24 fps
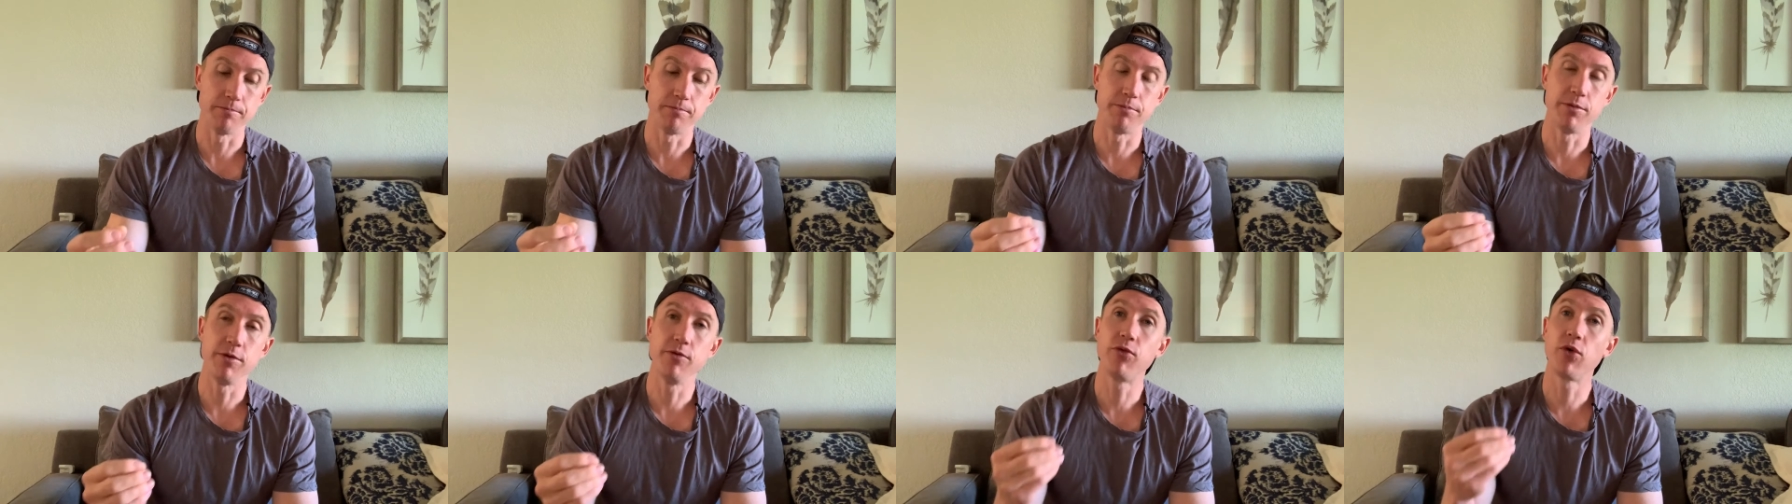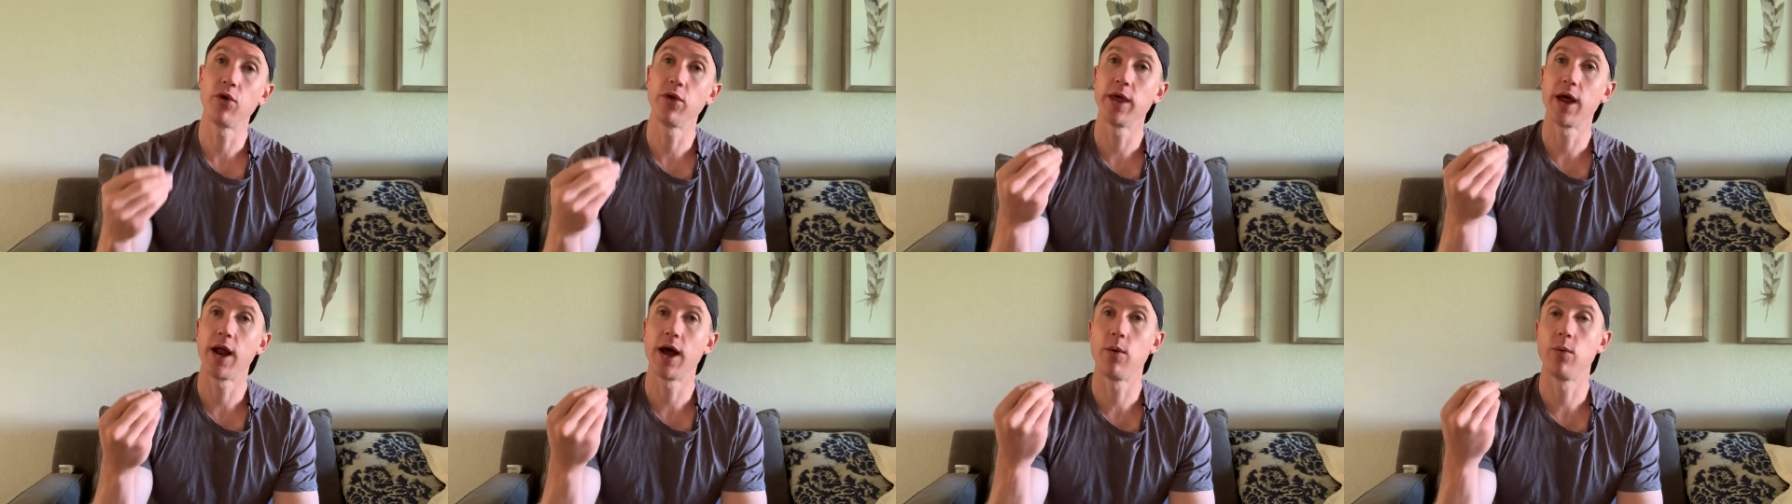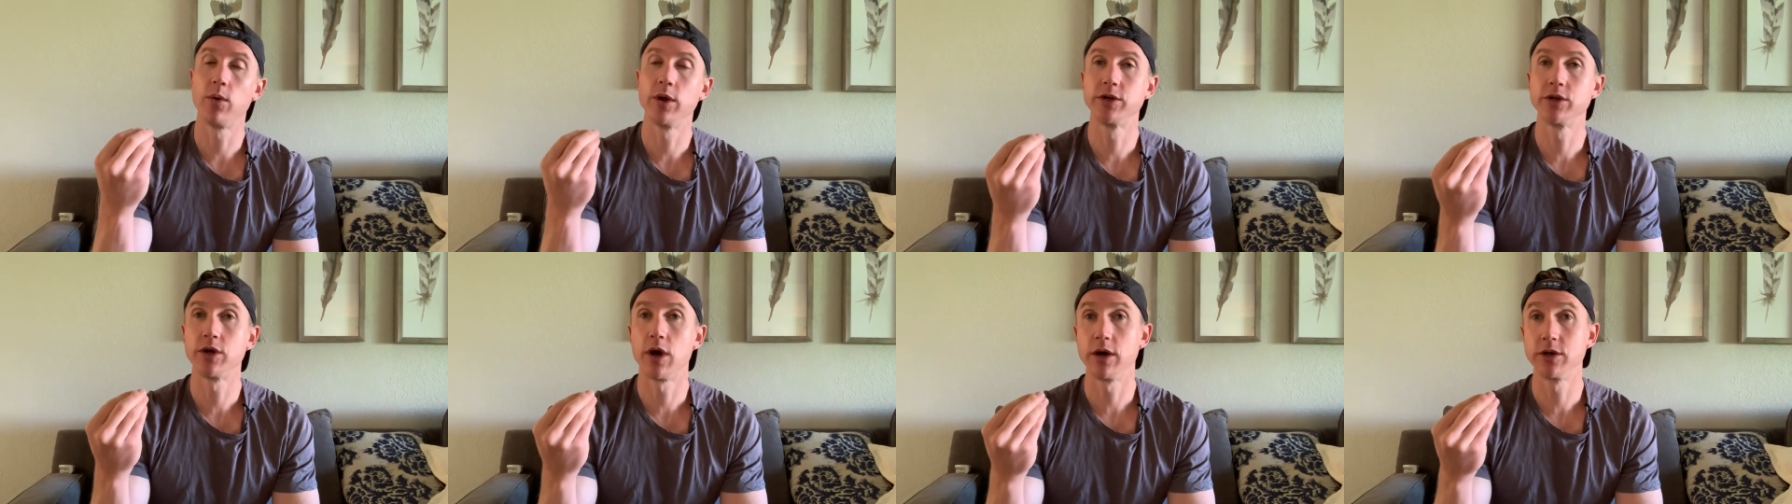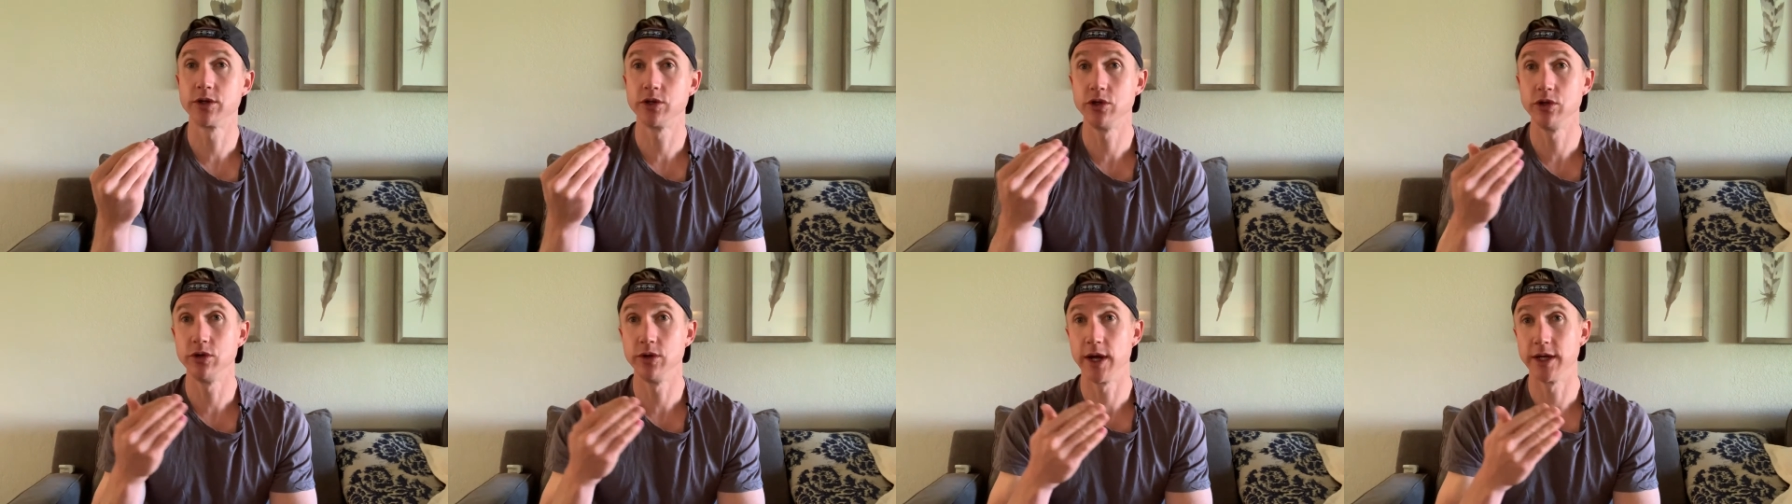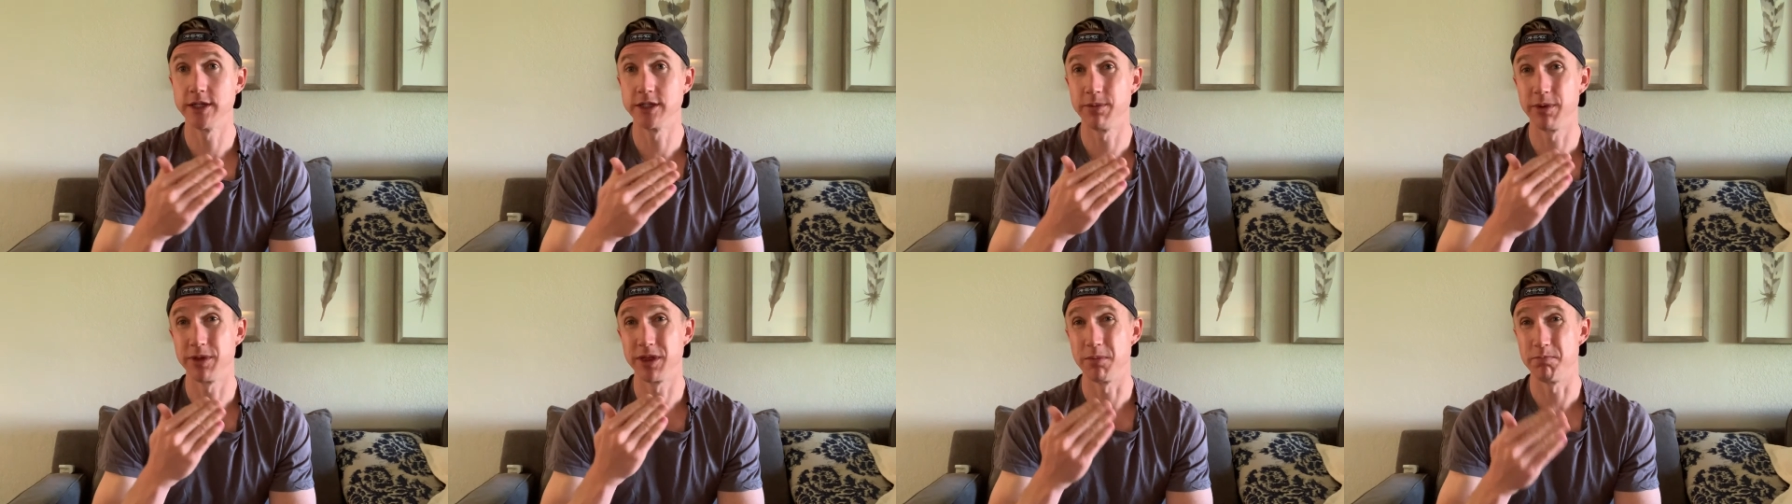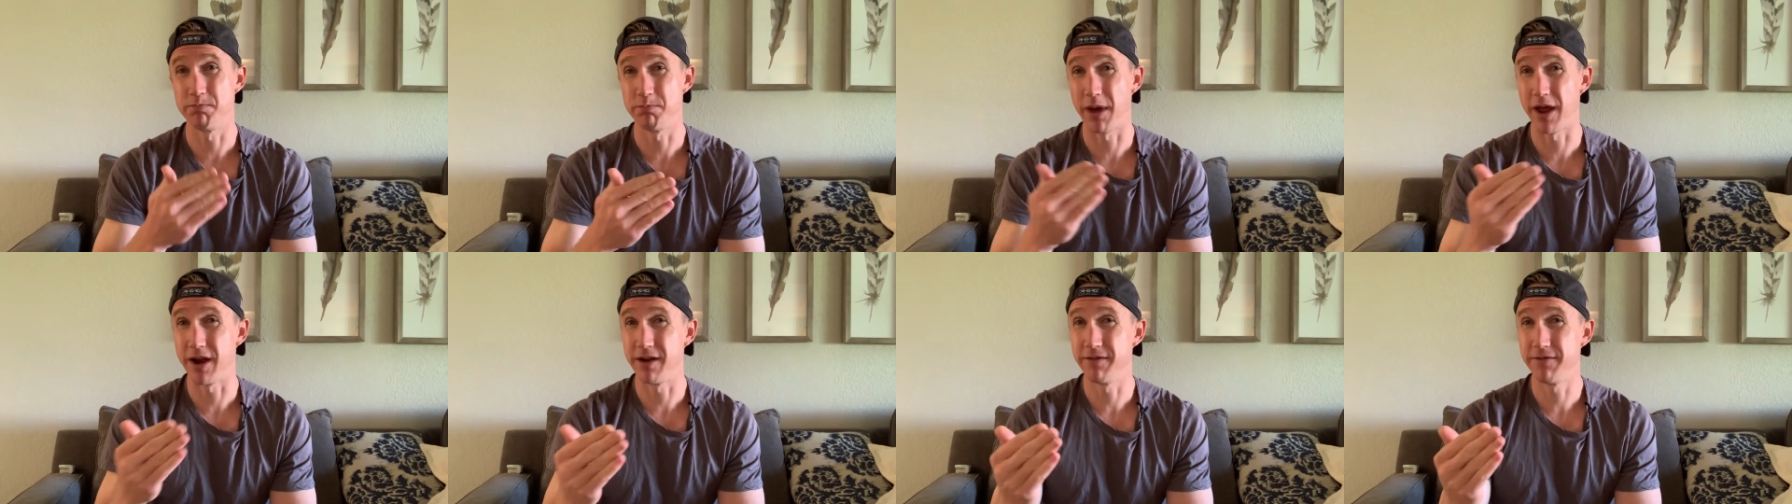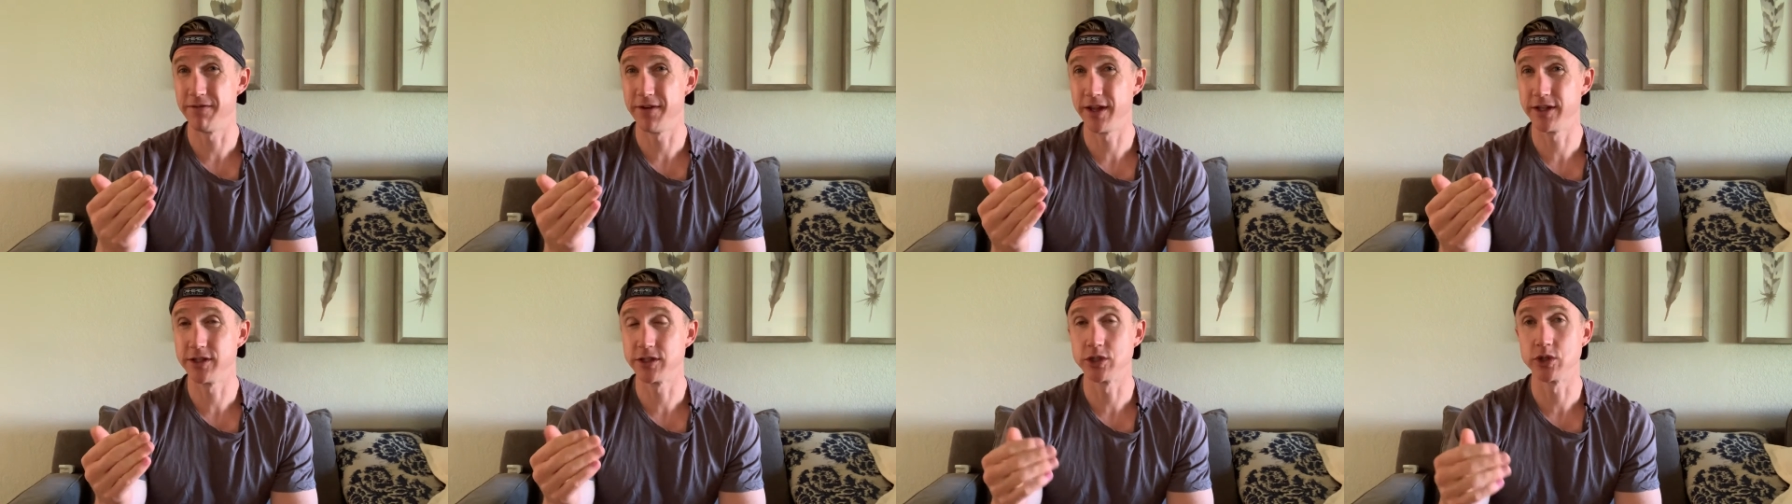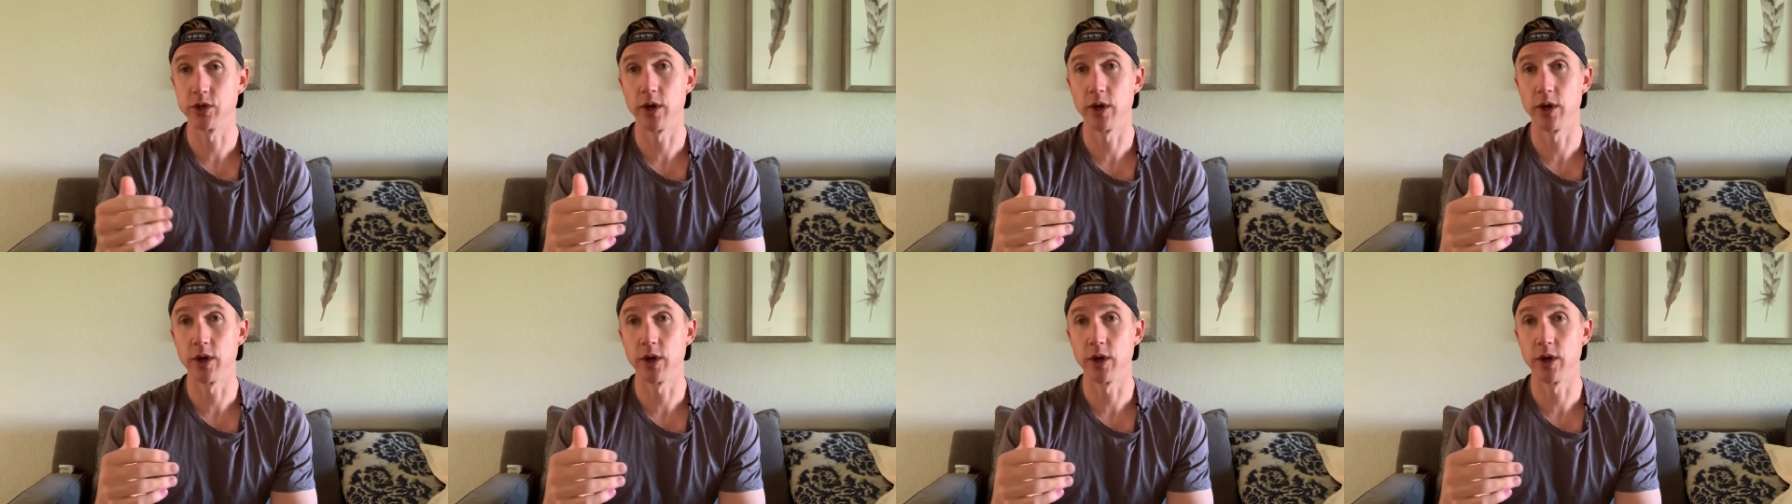Before that, I want to talk to you guys about the benefits.